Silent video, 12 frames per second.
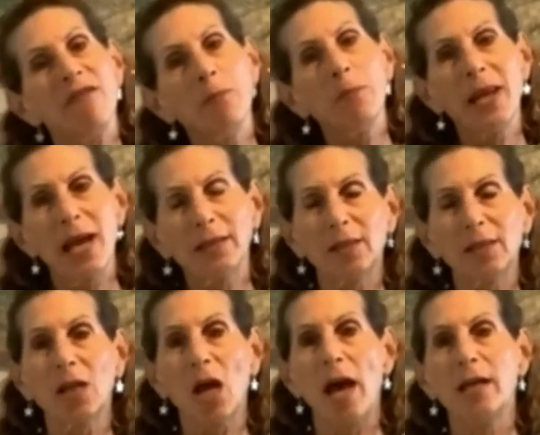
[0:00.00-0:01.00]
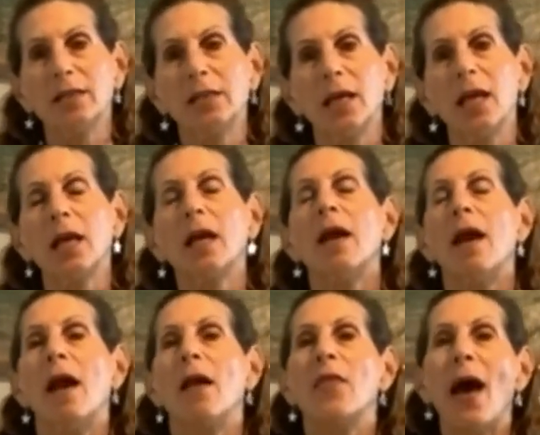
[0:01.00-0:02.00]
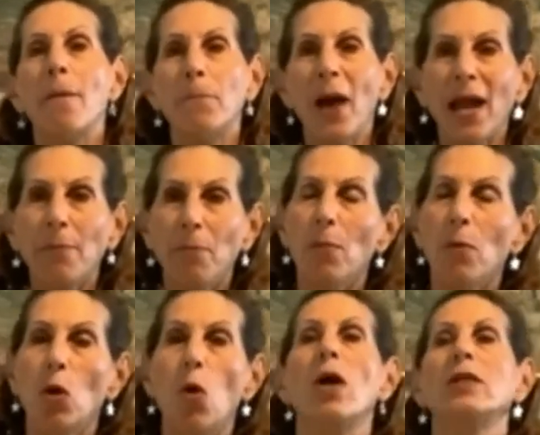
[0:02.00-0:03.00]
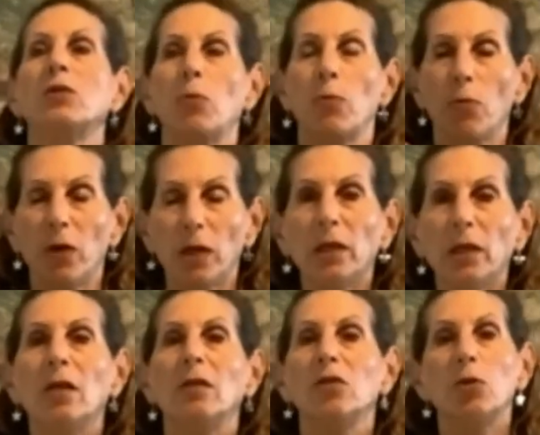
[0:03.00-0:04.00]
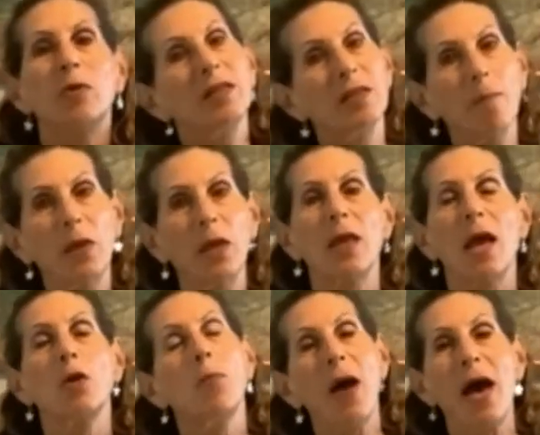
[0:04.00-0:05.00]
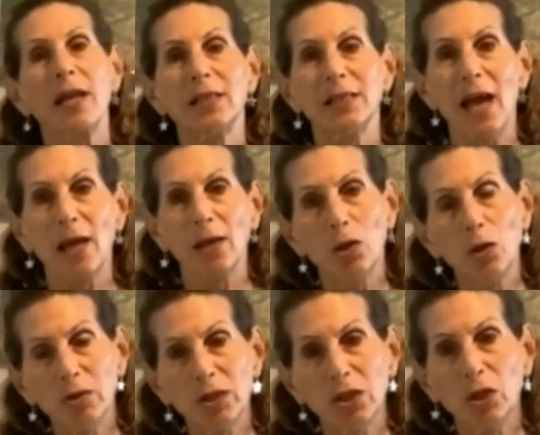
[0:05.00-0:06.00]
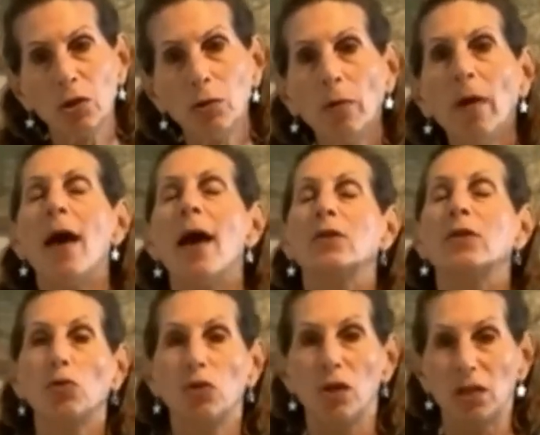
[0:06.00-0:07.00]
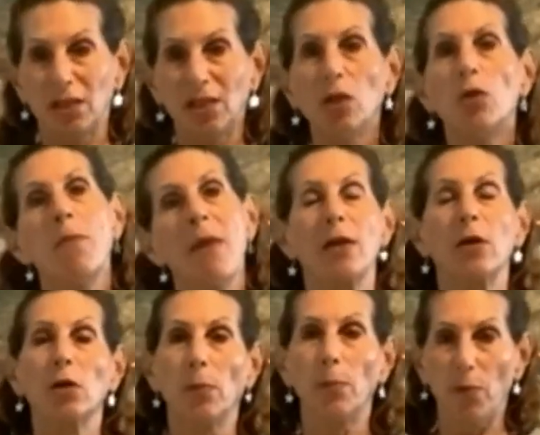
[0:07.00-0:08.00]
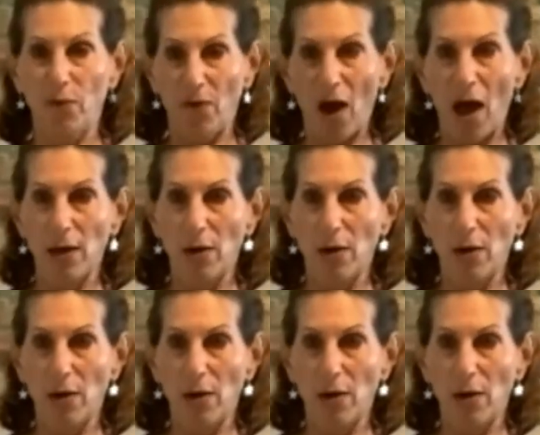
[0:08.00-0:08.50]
been exercising, that might be because we're really doing something that your body's not used to, so see your medical provider.